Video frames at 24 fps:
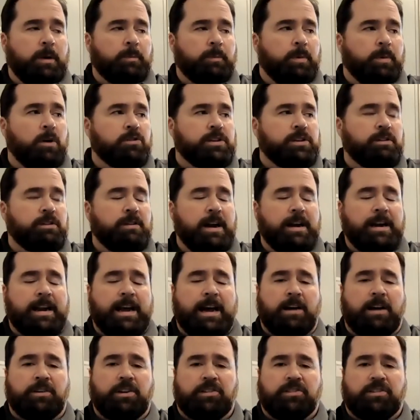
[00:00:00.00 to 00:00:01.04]
posting right
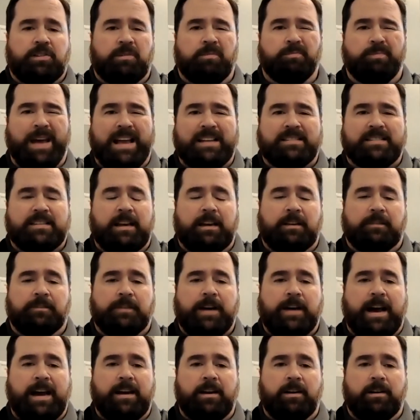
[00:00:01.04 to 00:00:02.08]
now just some basic
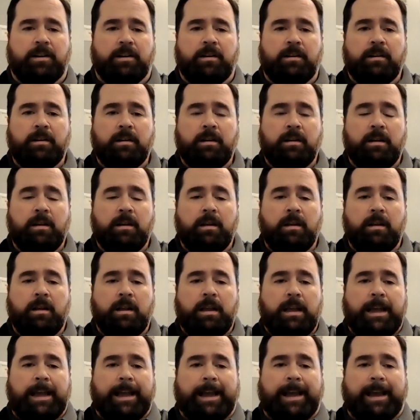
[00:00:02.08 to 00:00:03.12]
fire
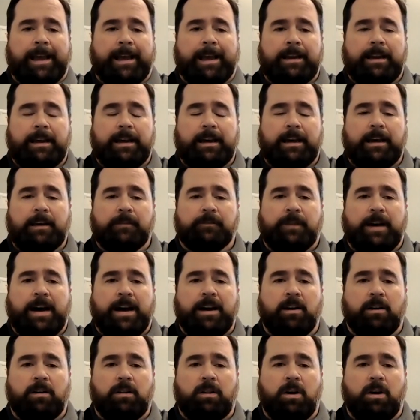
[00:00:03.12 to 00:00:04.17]
and
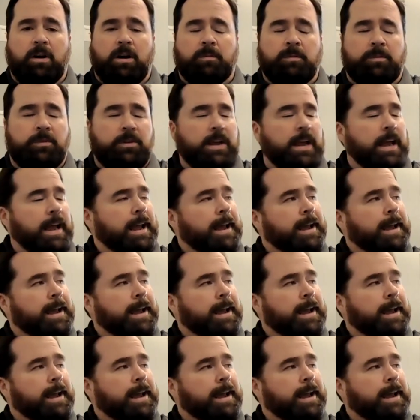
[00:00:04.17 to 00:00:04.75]
fire alarms